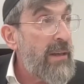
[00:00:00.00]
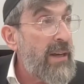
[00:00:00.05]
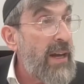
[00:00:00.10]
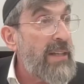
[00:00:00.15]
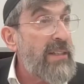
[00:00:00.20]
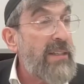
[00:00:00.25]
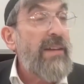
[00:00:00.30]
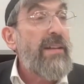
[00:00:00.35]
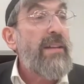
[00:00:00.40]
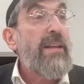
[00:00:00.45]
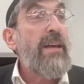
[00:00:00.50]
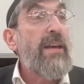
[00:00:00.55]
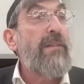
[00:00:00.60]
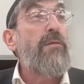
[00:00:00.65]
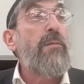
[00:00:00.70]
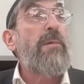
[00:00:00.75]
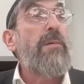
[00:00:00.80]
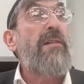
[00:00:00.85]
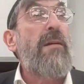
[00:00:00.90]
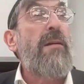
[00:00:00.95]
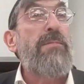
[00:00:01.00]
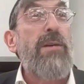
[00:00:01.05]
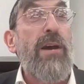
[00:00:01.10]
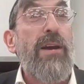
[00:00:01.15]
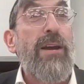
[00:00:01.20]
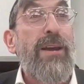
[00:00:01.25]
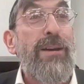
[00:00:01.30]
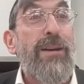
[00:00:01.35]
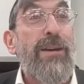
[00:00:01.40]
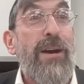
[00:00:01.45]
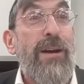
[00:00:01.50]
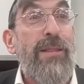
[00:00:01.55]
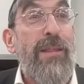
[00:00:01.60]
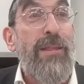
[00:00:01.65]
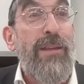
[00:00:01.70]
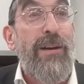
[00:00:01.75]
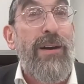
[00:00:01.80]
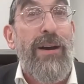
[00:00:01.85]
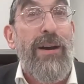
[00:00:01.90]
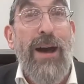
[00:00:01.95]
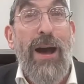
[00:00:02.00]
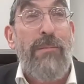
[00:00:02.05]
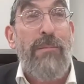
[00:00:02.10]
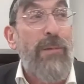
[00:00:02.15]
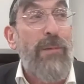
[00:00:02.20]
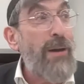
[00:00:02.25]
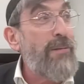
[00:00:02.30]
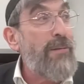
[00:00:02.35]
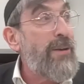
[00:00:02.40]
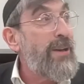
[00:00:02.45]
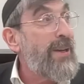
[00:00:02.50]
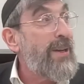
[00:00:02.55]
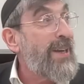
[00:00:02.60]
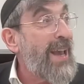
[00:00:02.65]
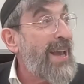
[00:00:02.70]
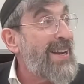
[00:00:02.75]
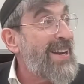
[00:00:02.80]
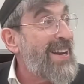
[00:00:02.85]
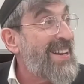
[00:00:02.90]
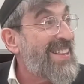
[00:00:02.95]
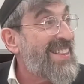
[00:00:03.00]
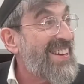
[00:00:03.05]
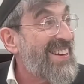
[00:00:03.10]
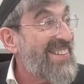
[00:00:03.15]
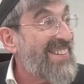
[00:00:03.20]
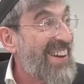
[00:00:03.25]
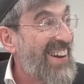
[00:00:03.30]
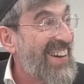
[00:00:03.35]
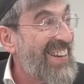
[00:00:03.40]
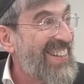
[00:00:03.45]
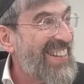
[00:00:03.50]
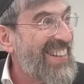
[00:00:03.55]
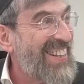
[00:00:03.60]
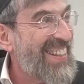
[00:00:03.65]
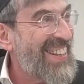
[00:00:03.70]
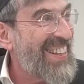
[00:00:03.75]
Guys, if we be Rabbi Yochanan the Amoira, you didn't gain anything, right?